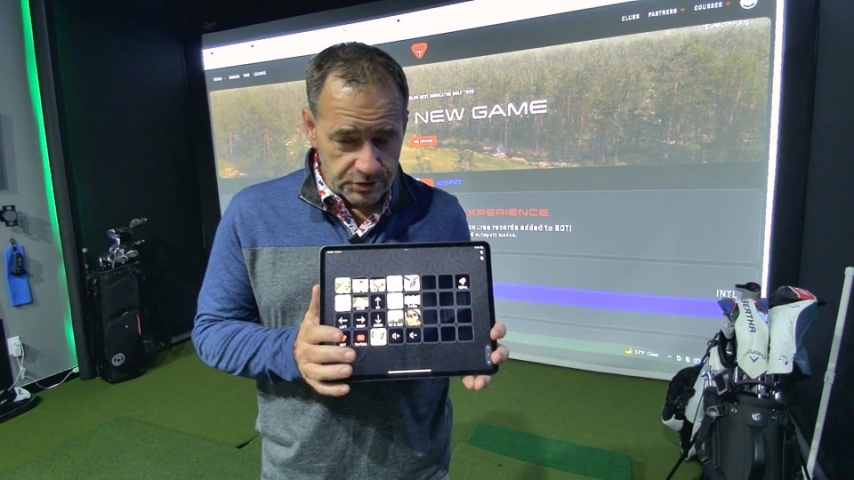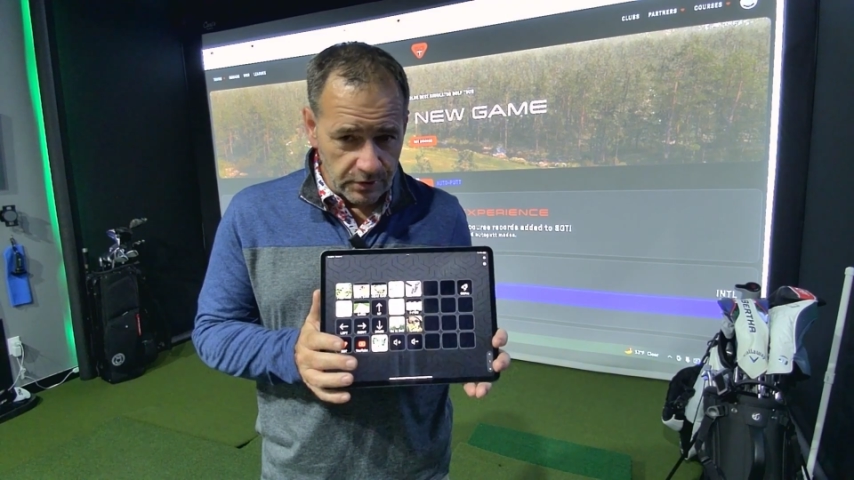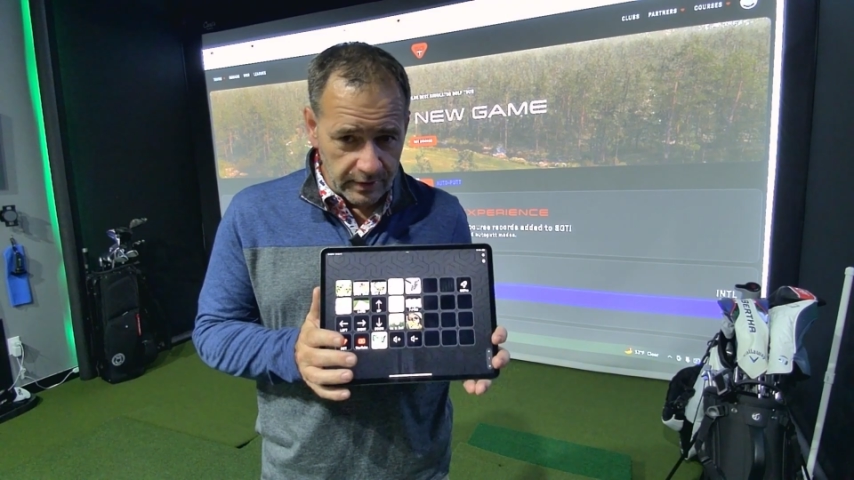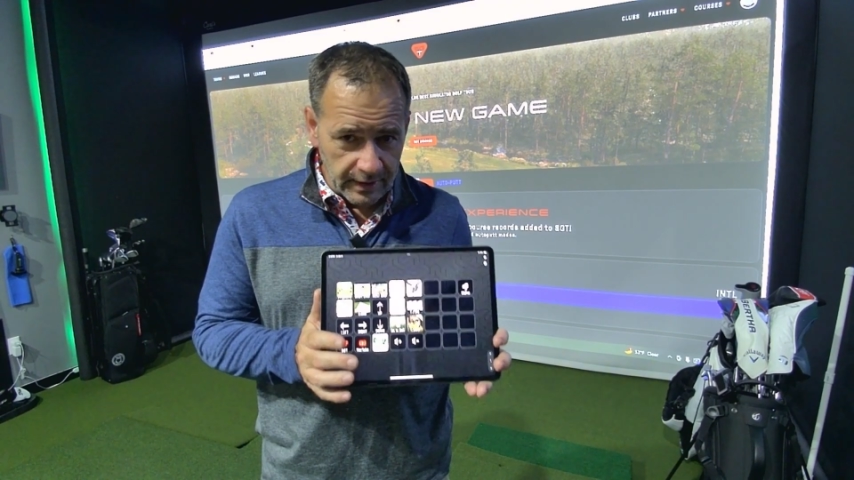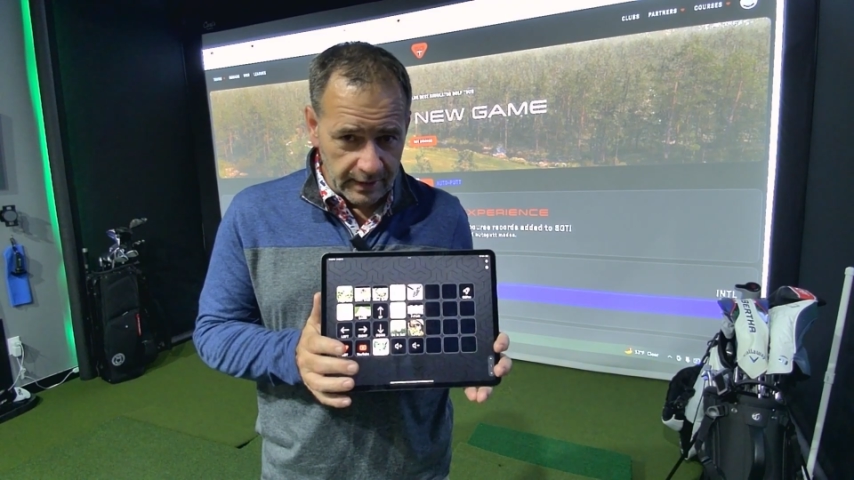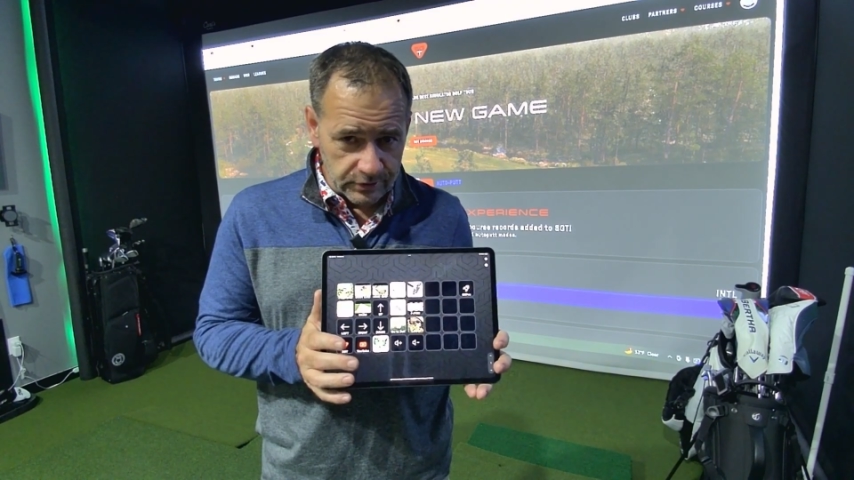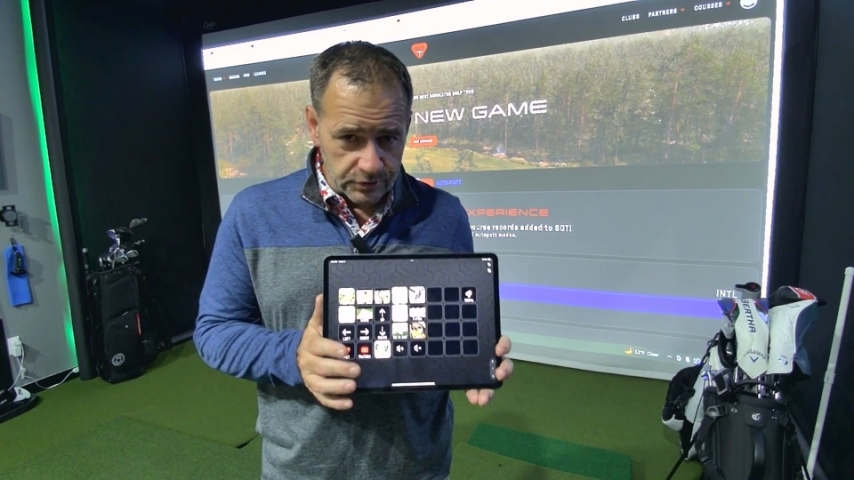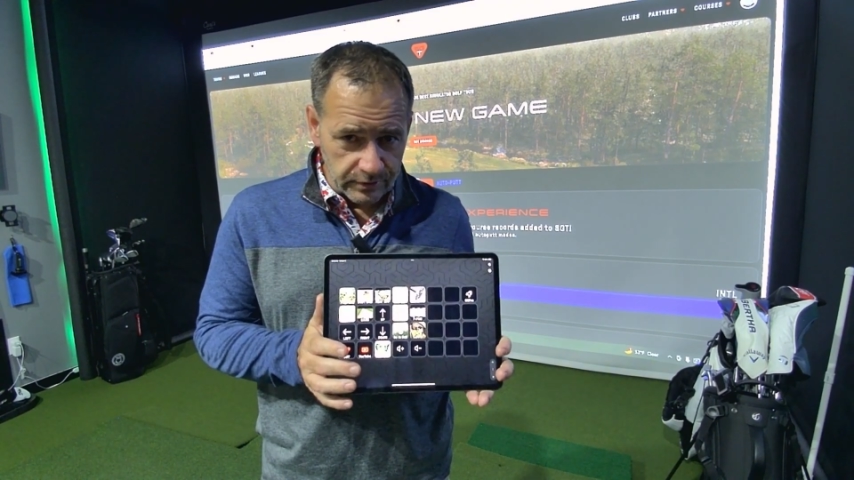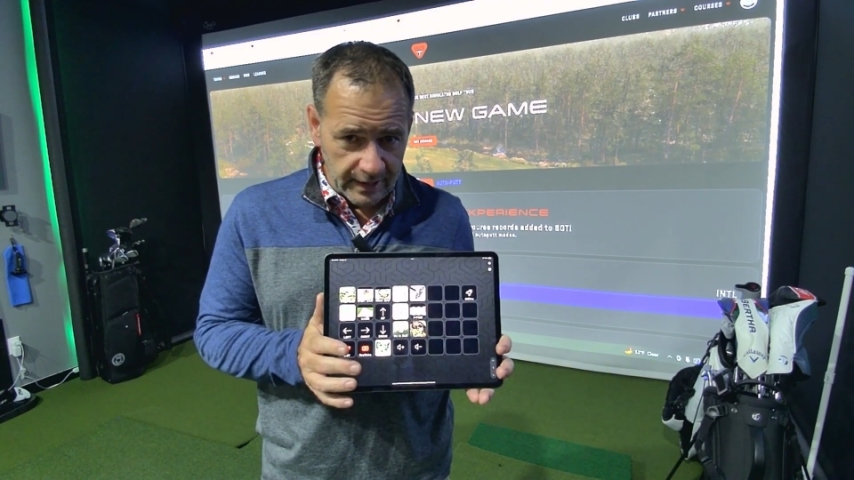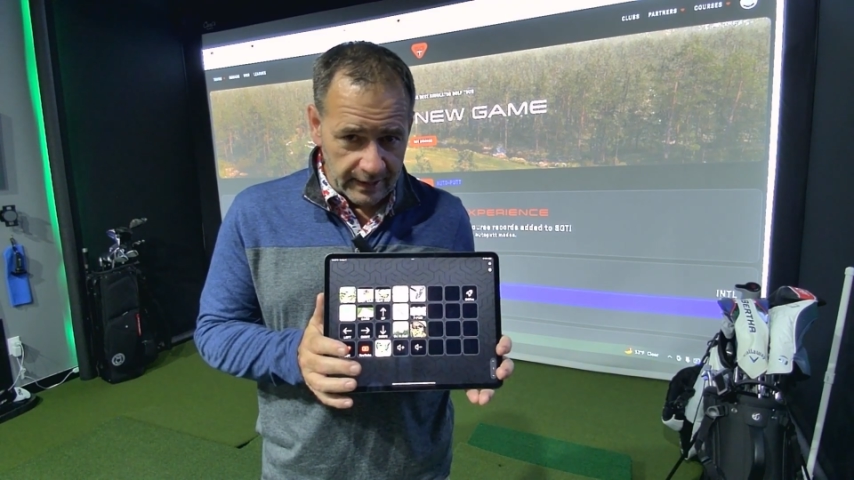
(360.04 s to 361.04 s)
show you how to
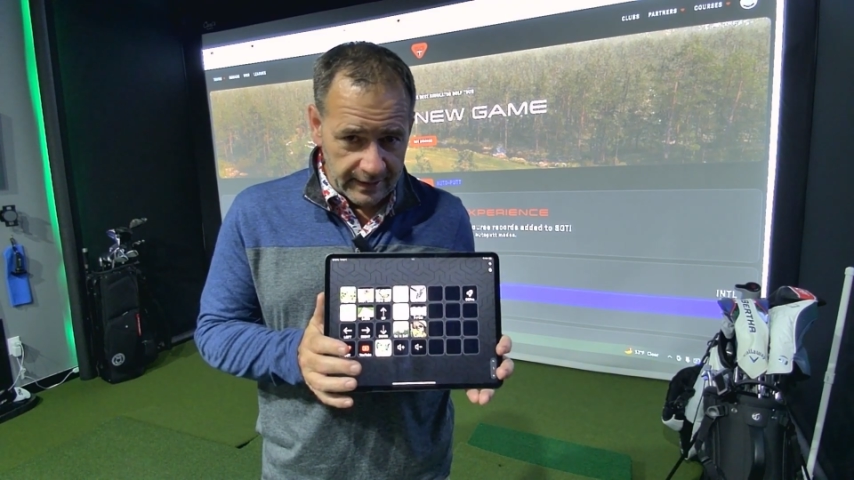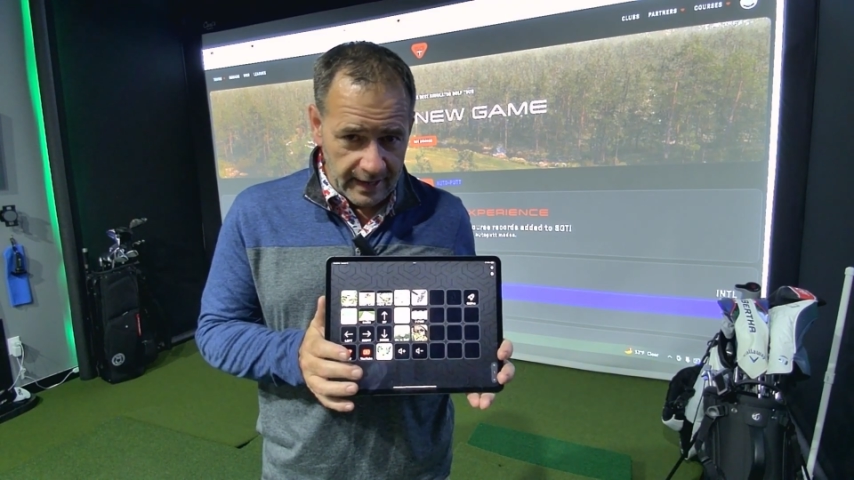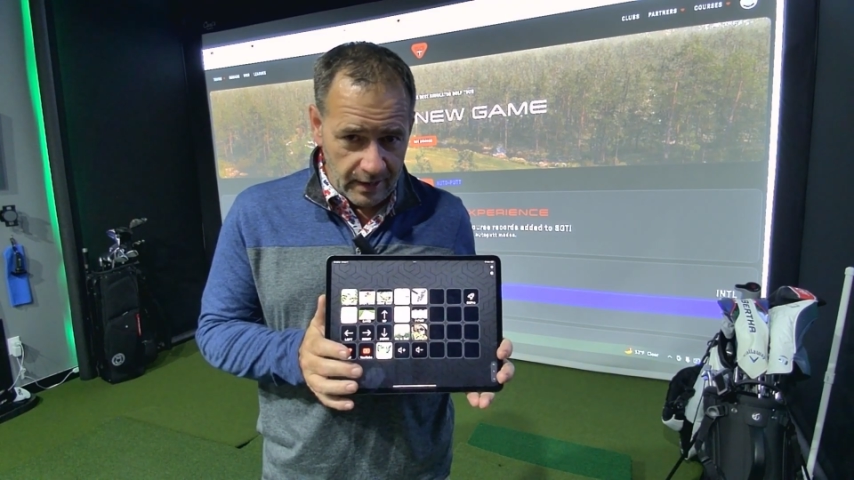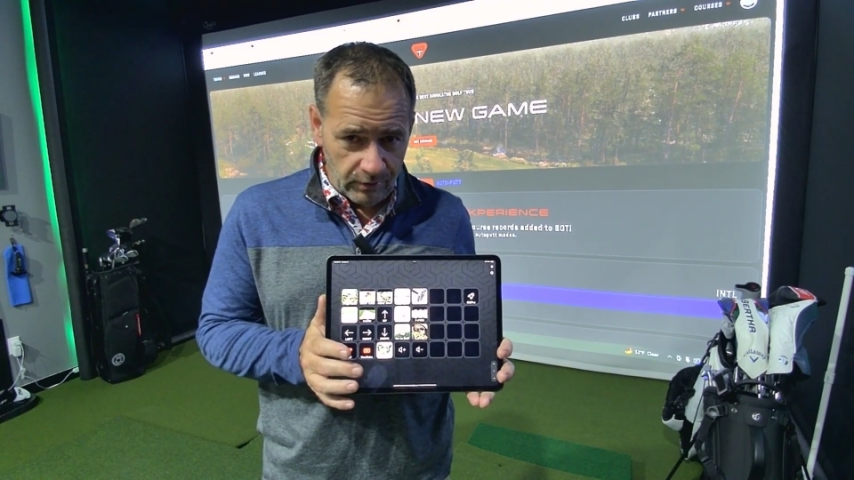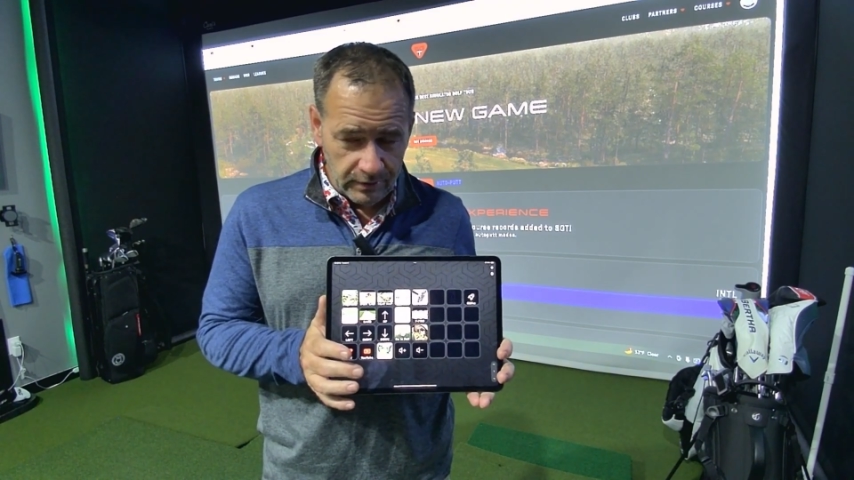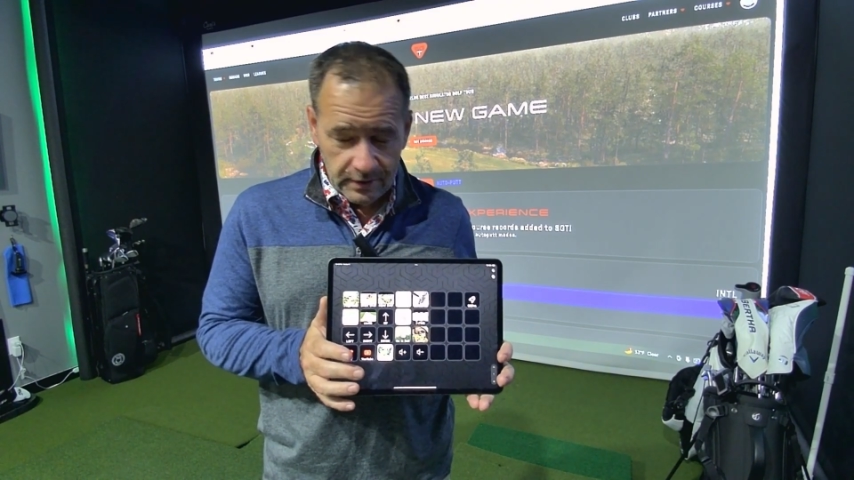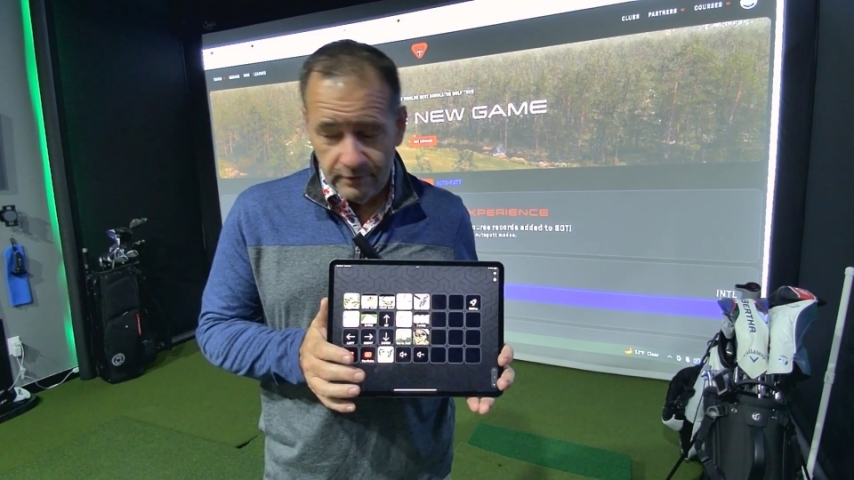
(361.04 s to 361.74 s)
do that now.